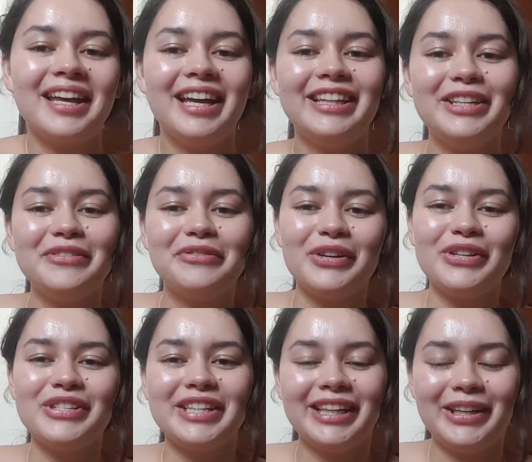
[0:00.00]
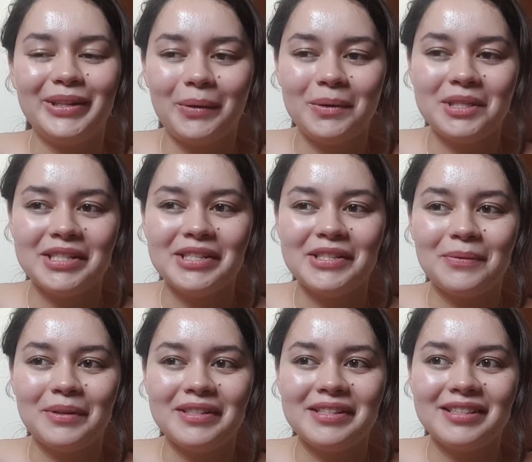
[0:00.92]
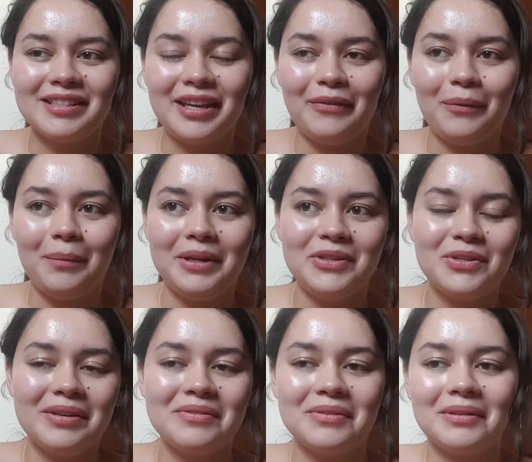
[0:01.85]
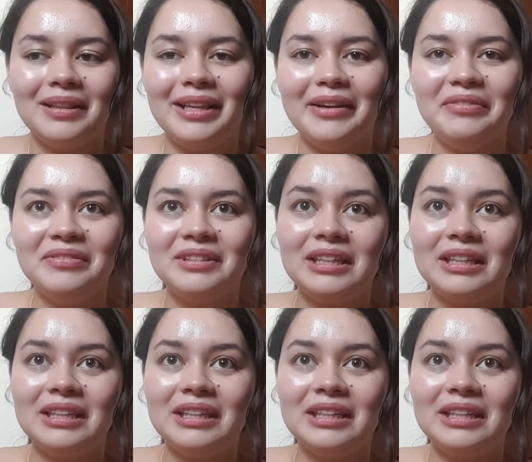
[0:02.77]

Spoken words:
And then the first thing I noticed was everybody drives on the left,